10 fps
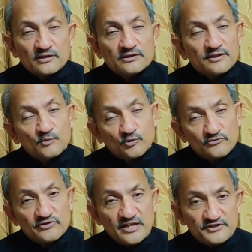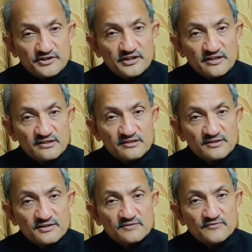There are more tragic
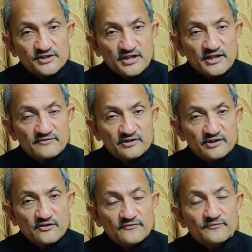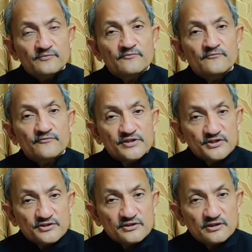cases which I have heard of,
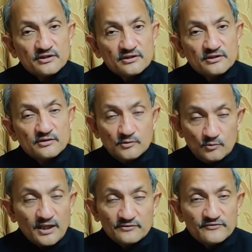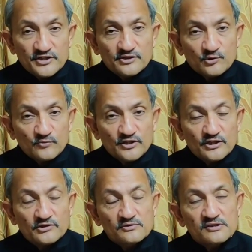which I know very
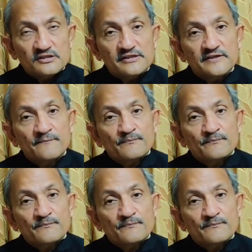closely,